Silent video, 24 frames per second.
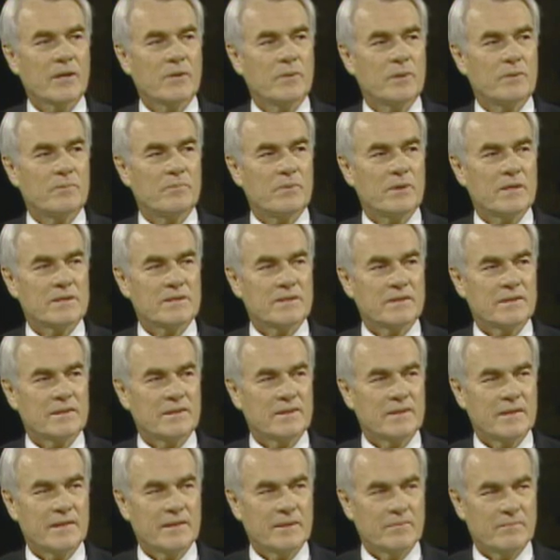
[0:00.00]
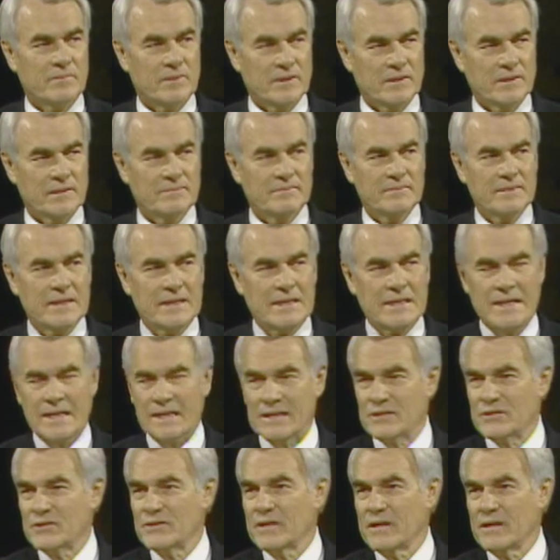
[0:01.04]
what President Kimball
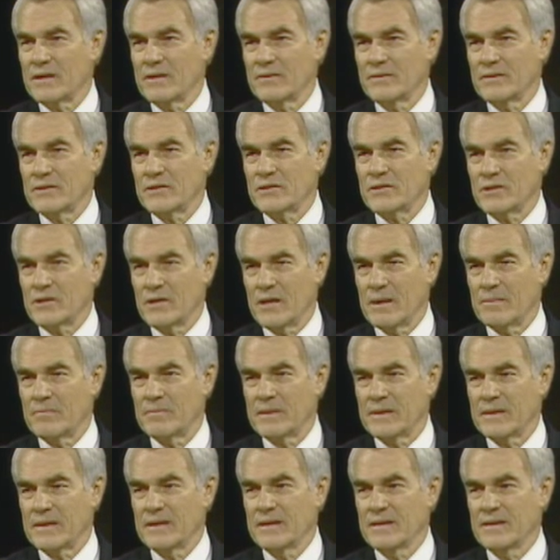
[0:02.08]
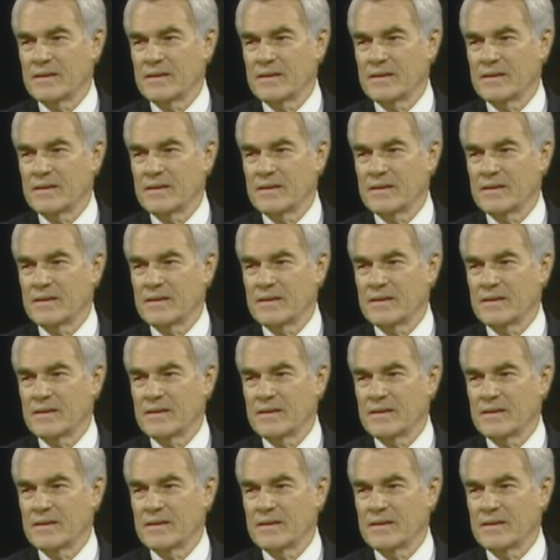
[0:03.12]
has said on this topic